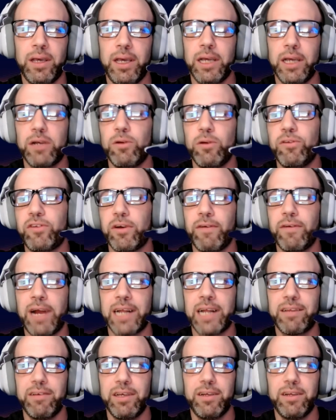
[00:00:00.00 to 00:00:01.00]
it goes
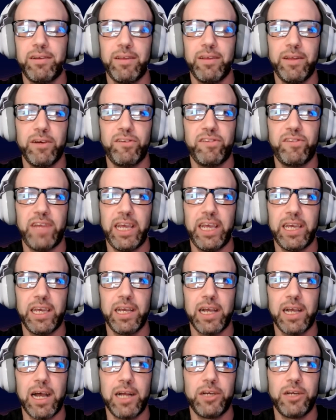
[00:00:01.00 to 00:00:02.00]
directly into their
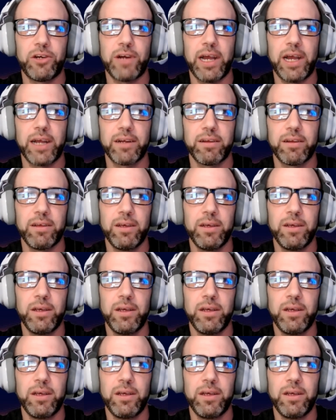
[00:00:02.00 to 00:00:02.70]
staking contract.